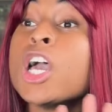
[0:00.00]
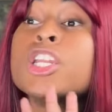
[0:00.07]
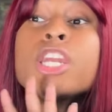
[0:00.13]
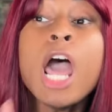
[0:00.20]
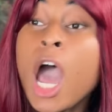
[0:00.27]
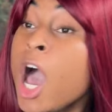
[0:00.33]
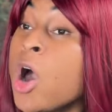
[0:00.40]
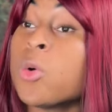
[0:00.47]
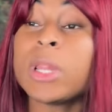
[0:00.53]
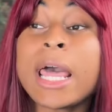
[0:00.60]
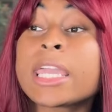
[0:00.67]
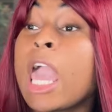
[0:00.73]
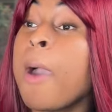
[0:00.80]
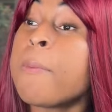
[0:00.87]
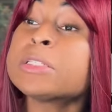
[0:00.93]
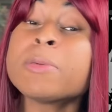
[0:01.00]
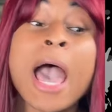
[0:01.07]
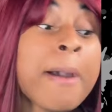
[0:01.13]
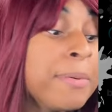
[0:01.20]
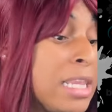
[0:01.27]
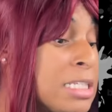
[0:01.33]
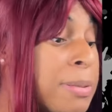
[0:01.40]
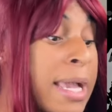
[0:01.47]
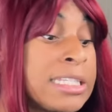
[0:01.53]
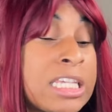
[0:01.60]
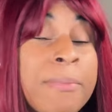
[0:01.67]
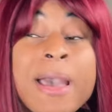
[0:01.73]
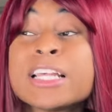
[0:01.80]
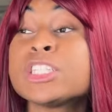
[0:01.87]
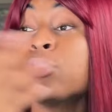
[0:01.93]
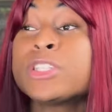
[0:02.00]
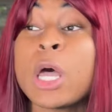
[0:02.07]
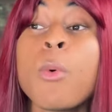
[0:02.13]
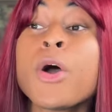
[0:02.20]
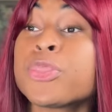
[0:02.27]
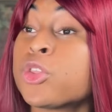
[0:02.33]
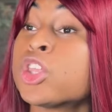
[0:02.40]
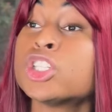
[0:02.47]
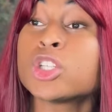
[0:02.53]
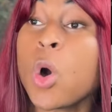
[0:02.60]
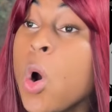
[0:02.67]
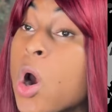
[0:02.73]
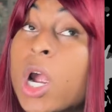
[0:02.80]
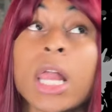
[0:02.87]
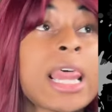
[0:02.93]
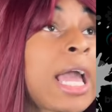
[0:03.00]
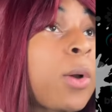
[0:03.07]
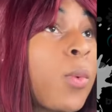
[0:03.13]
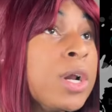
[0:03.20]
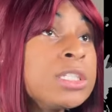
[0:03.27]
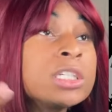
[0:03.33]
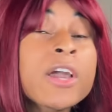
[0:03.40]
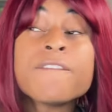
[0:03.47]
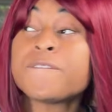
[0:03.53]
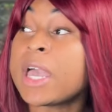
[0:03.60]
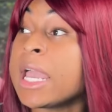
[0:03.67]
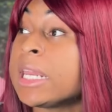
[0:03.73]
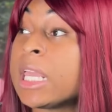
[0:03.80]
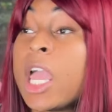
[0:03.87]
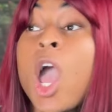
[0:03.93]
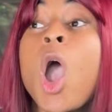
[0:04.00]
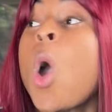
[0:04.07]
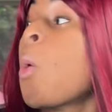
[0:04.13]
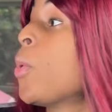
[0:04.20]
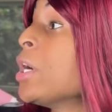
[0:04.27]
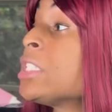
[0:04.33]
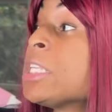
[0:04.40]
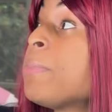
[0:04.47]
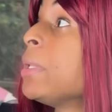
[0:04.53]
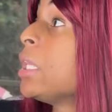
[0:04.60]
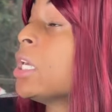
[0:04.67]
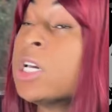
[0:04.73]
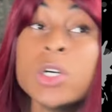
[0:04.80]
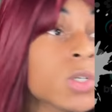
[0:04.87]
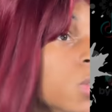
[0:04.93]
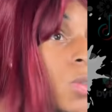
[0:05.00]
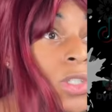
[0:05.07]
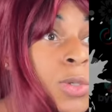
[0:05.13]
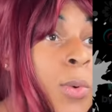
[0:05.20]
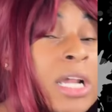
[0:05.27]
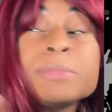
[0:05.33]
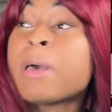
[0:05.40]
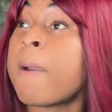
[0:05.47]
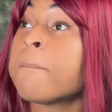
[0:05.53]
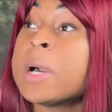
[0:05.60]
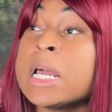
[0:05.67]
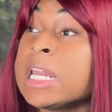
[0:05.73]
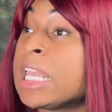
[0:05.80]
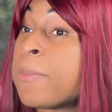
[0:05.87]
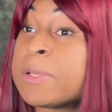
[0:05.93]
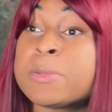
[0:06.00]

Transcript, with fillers: No, like y'all was hopping this place up as soon as I walked through the door. Like, where's the confetti? Where's the balloons? Where's my money?